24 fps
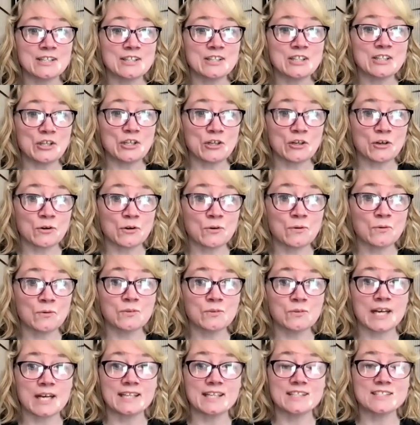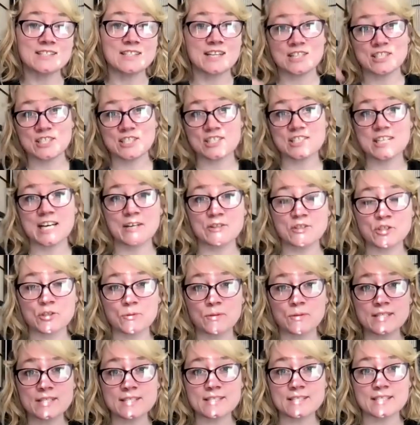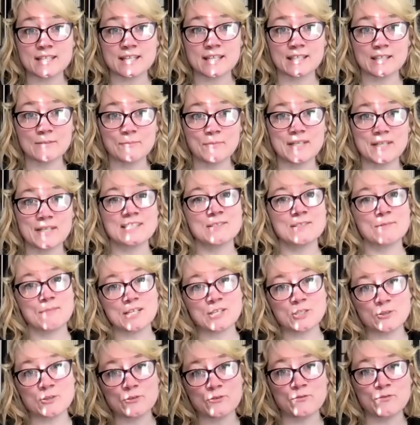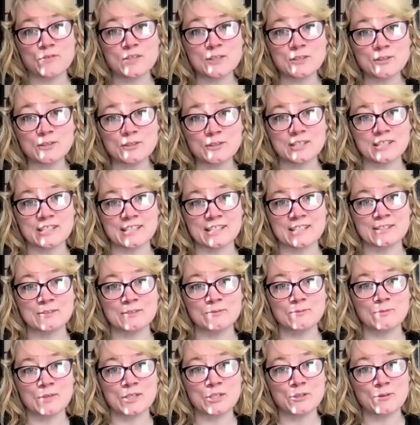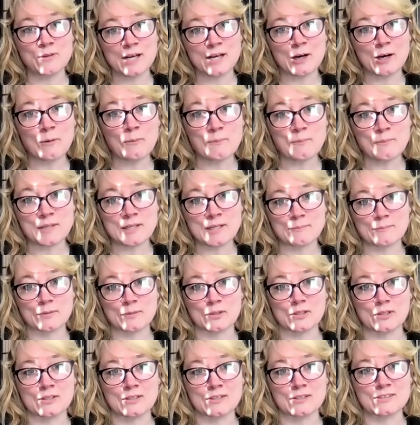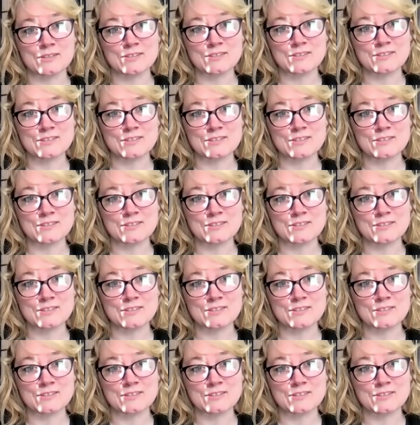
You know, like it's not just altruistic because it makes you feel good when you help people,